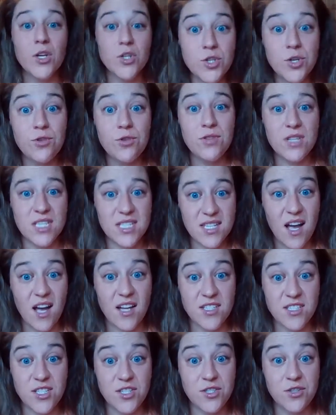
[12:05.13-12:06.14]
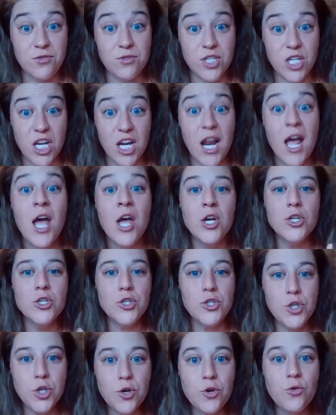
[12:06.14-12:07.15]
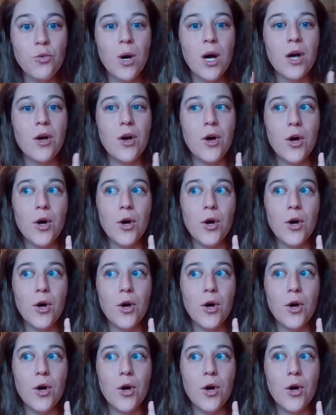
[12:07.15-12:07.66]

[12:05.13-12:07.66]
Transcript: to this Constitution to